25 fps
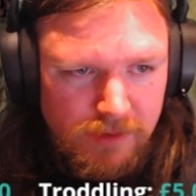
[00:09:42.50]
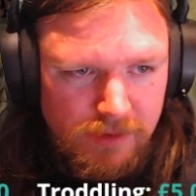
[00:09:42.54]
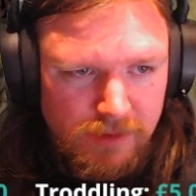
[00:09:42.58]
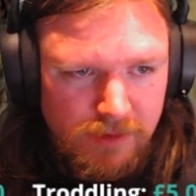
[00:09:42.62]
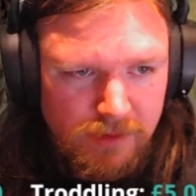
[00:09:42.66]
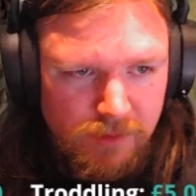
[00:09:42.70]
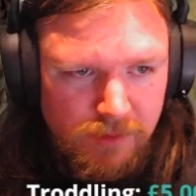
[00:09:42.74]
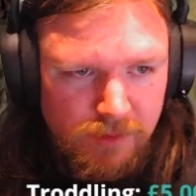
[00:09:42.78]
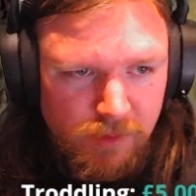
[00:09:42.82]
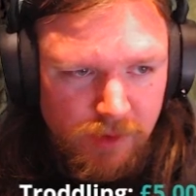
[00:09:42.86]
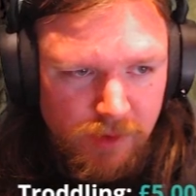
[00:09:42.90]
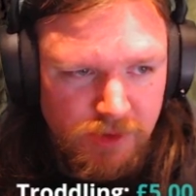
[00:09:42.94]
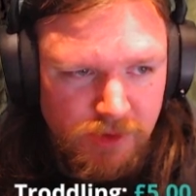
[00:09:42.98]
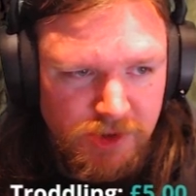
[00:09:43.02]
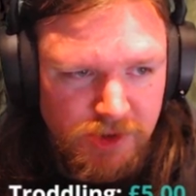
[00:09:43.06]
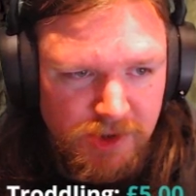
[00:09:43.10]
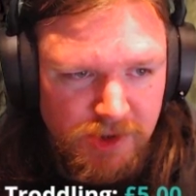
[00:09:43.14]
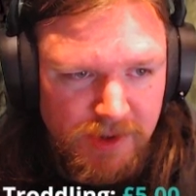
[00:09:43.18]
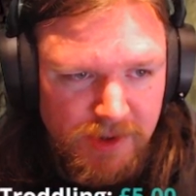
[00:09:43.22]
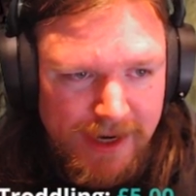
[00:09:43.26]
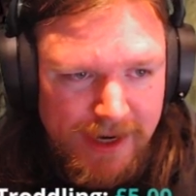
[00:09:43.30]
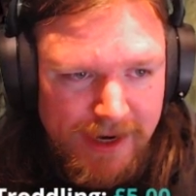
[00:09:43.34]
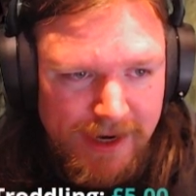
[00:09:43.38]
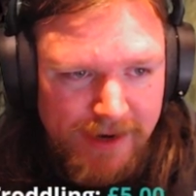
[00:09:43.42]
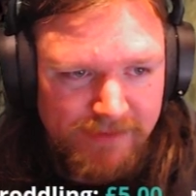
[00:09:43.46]
We also
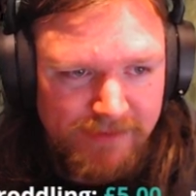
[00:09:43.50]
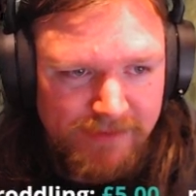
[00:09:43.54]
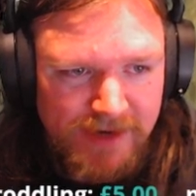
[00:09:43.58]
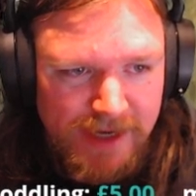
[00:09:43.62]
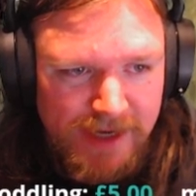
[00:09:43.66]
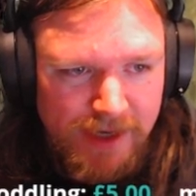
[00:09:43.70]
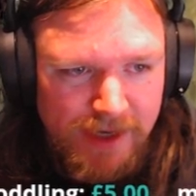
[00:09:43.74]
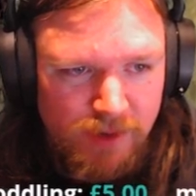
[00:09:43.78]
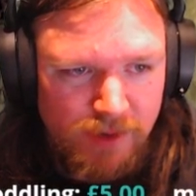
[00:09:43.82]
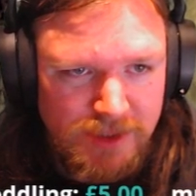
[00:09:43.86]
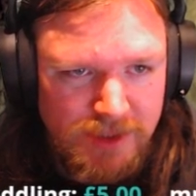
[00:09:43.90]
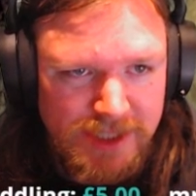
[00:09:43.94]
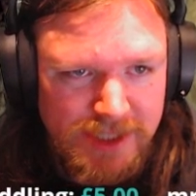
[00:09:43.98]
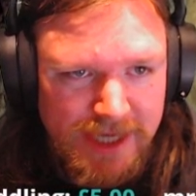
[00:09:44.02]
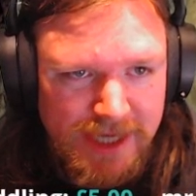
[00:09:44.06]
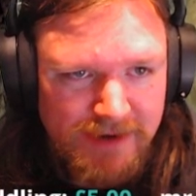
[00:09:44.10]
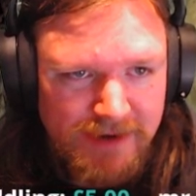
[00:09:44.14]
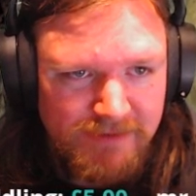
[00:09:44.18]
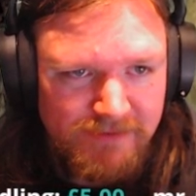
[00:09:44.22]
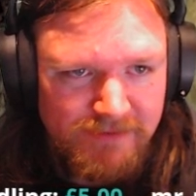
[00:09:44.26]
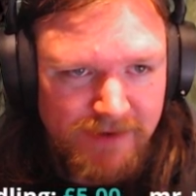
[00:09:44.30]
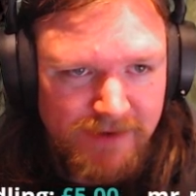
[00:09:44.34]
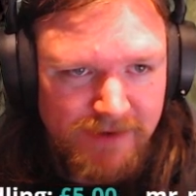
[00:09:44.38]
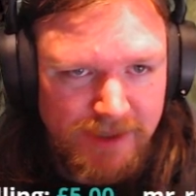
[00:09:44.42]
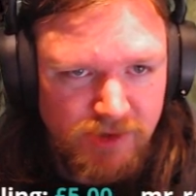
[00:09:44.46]
have now
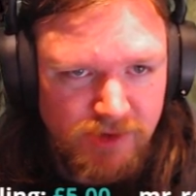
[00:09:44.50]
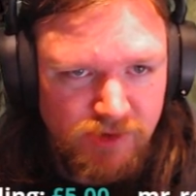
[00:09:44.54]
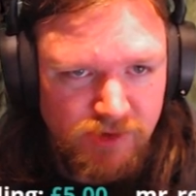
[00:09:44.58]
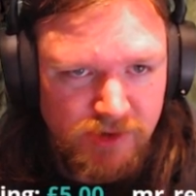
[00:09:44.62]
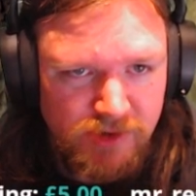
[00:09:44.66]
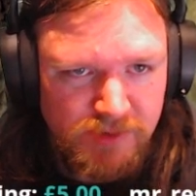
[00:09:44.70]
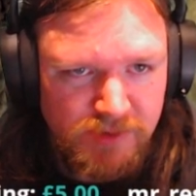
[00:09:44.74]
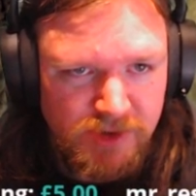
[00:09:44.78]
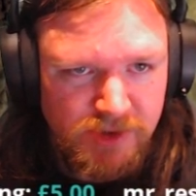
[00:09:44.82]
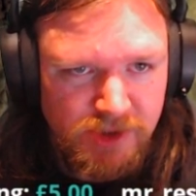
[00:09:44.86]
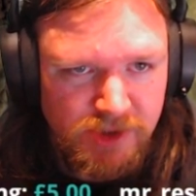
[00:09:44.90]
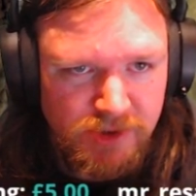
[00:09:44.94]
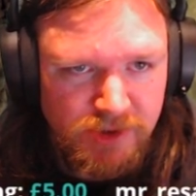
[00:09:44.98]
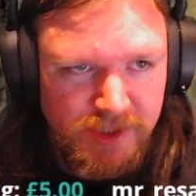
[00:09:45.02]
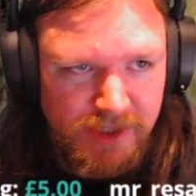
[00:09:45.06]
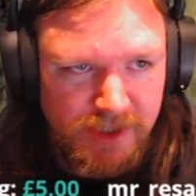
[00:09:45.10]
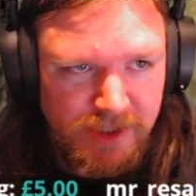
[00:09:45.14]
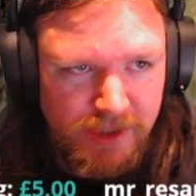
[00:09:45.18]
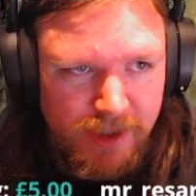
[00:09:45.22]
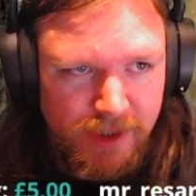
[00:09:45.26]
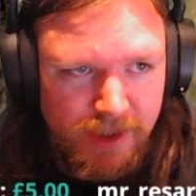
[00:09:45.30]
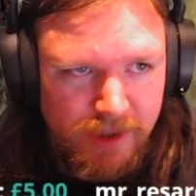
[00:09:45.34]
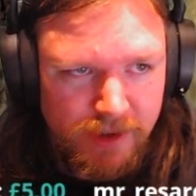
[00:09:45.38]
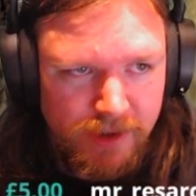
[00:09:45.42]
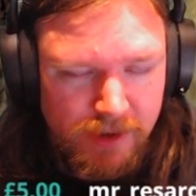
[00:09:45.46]
10 factories producing
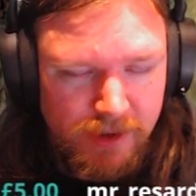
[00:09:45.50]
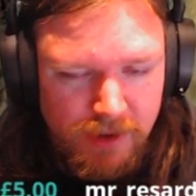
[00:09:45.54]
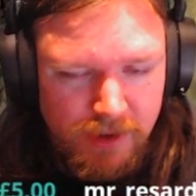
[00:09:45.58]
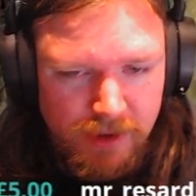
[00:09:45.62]
that.